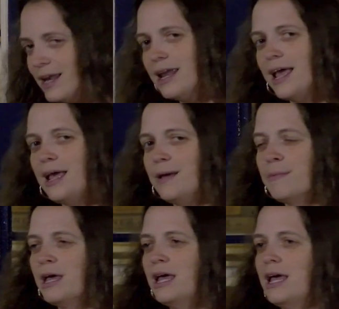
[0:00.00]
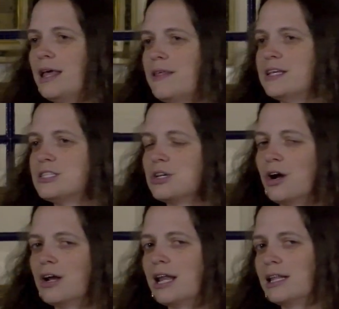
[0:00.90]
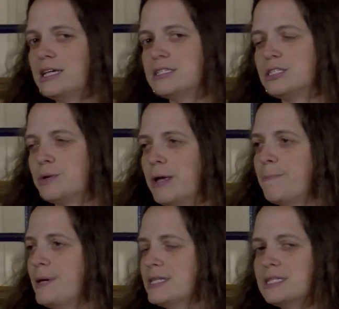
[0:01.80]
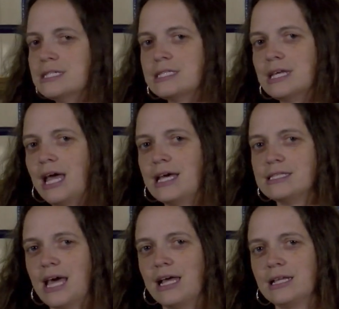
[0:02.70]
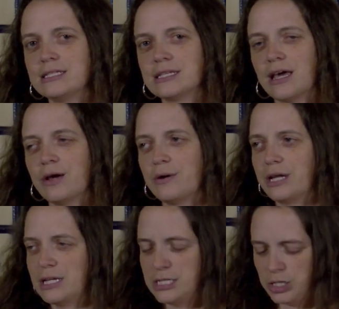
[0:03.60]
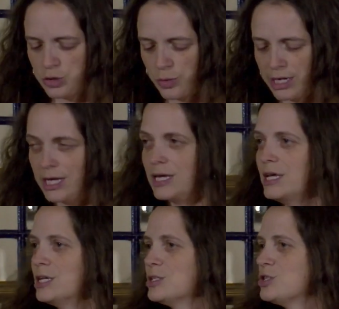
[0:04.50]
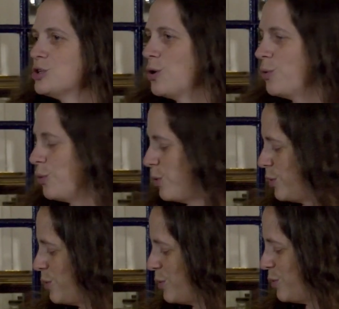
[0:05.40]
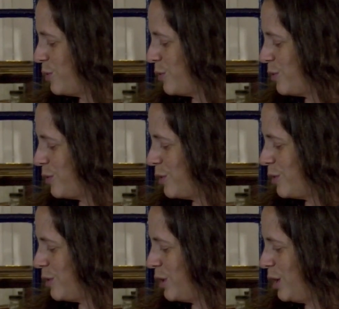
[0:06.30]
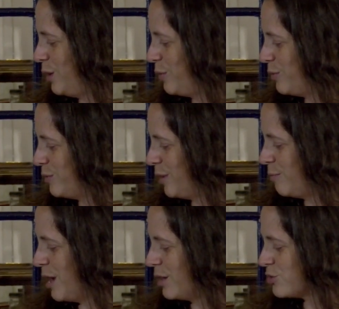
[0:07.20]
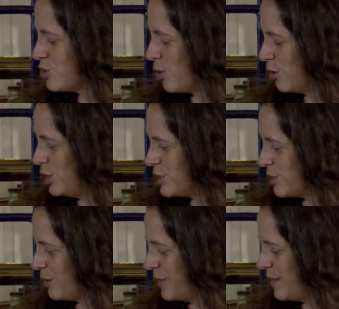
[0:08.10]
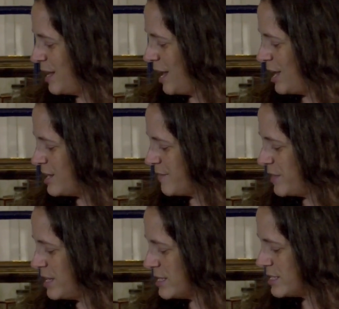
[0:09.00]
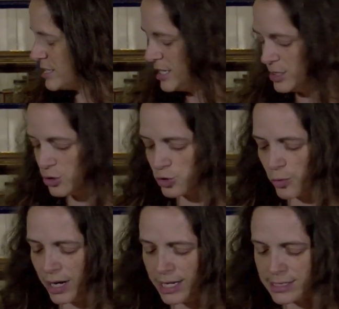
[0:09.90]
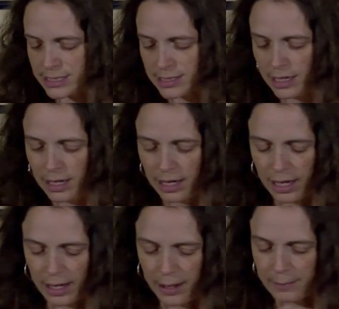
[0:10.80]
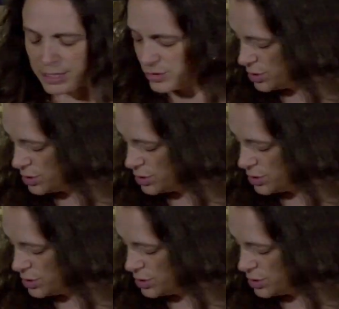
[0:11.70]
name, they started at least doing business as Ellisco in 1920. So I'm not totally sure on the age of these, teens or 20s, because they're